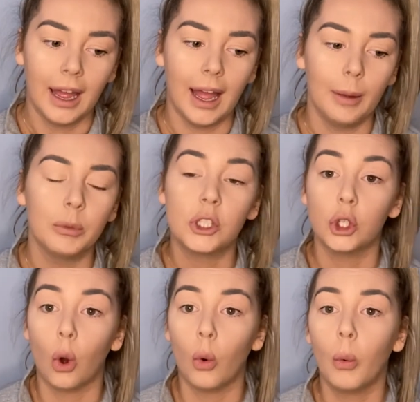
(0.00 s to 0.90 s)
we
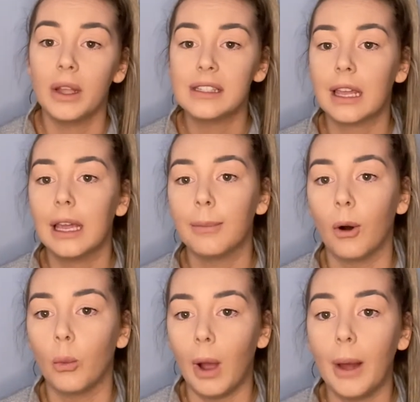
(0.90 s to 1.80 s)
should always keep
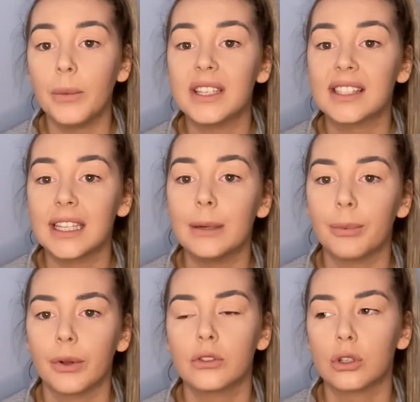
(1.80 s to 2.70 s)
where we sleep
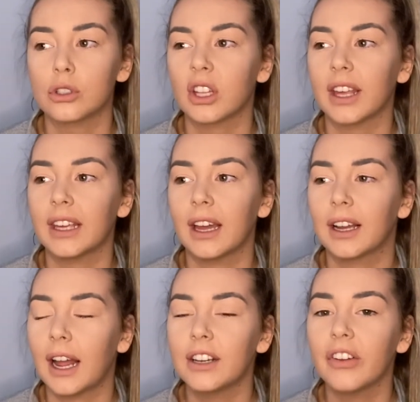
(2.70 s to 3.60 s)
such like
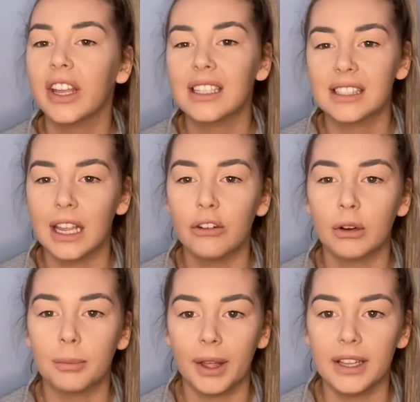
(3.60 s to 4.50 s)
kind of like a
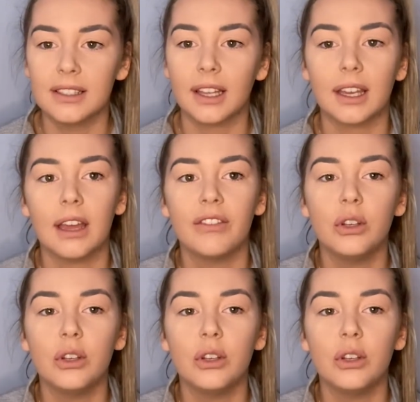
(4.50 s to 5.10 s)
sacred place. Like if you